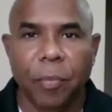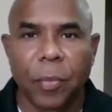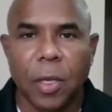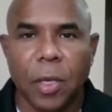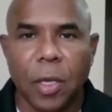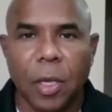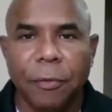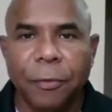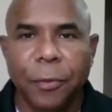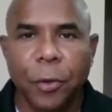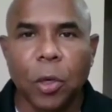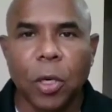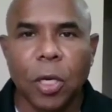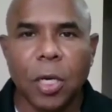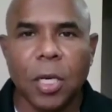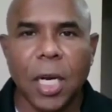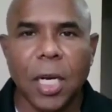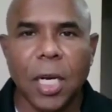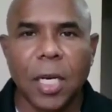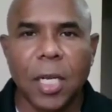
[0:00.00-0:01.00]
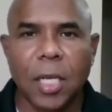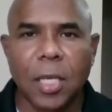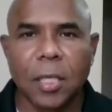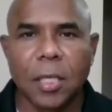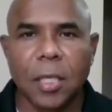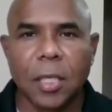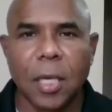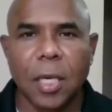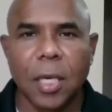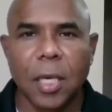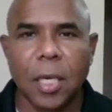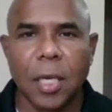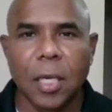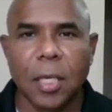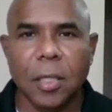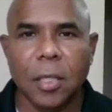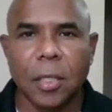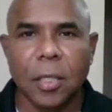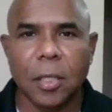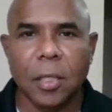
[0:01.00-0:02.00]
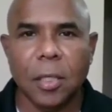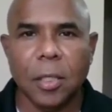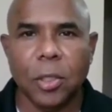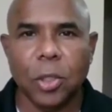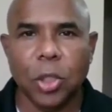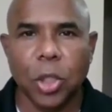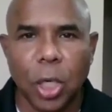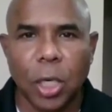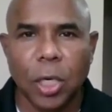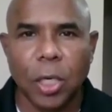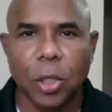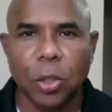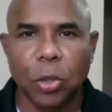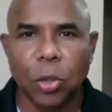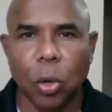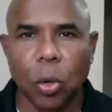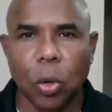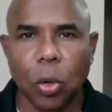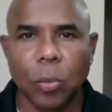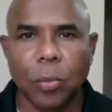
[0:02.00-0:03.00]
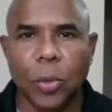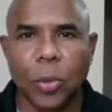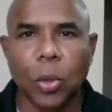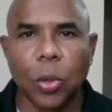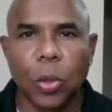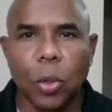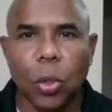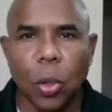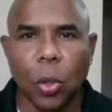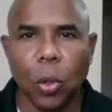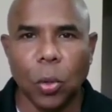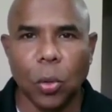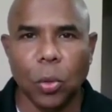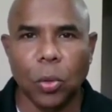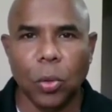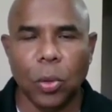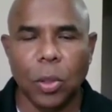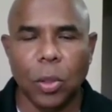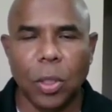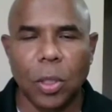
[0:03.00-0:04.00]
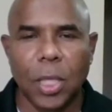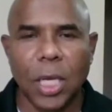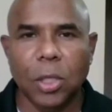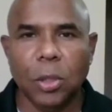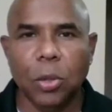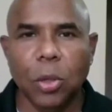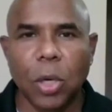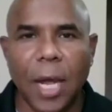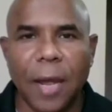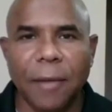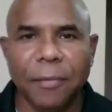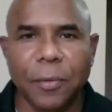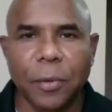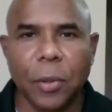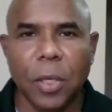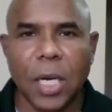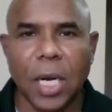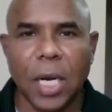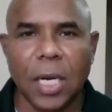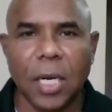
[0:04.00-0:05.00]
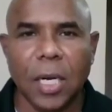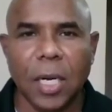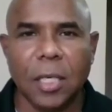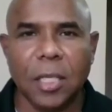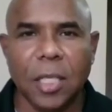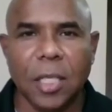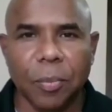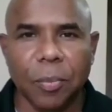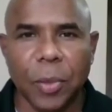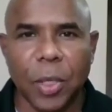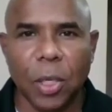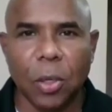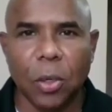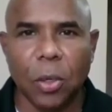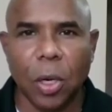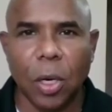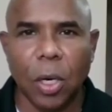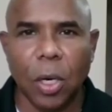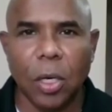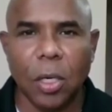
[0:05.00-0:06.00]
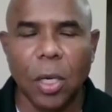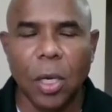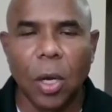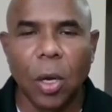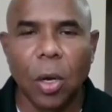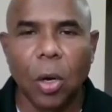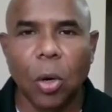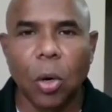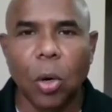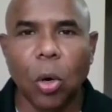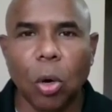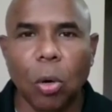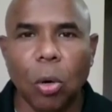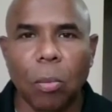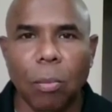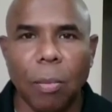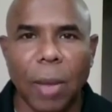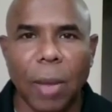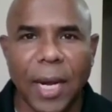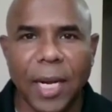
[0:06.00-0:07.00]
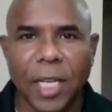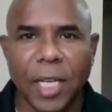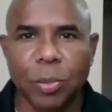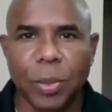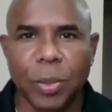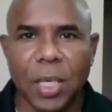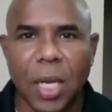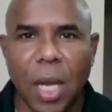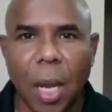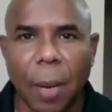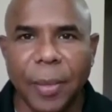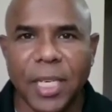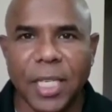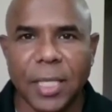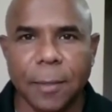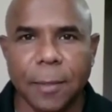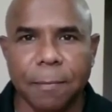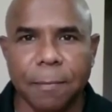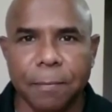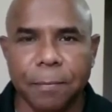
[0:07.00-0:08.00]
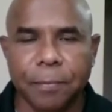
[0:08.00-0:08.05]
If you are running a children's home, you know that you have to conduct something called home management committee.